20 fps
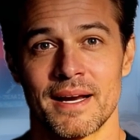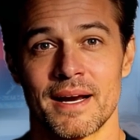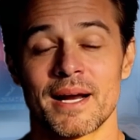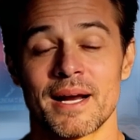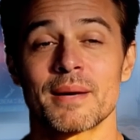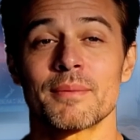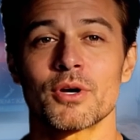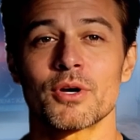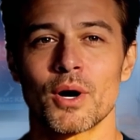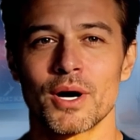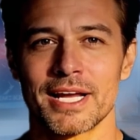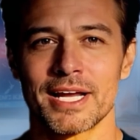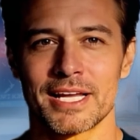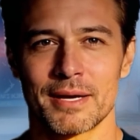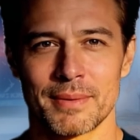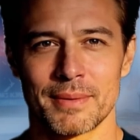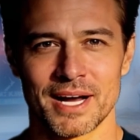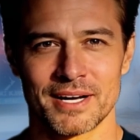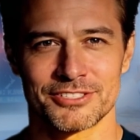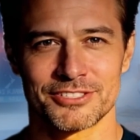I'm talking
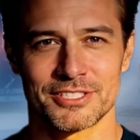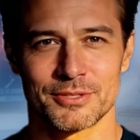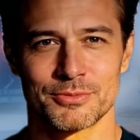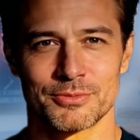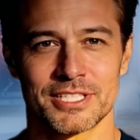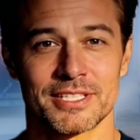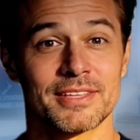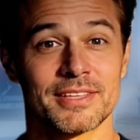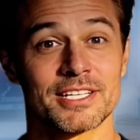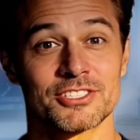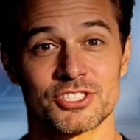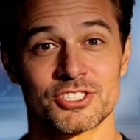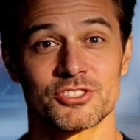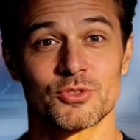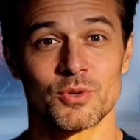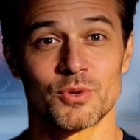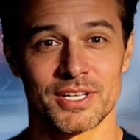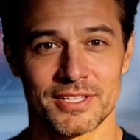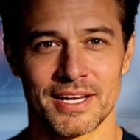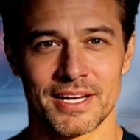about something that just
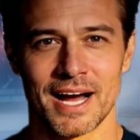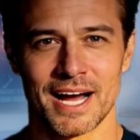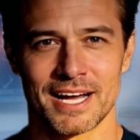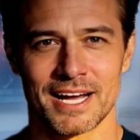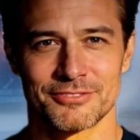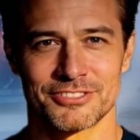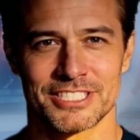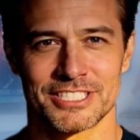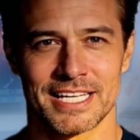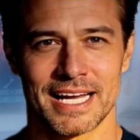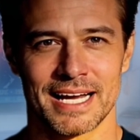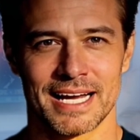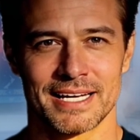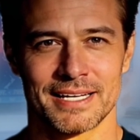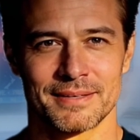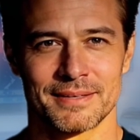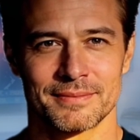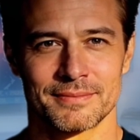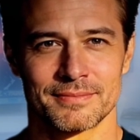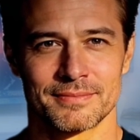went live today.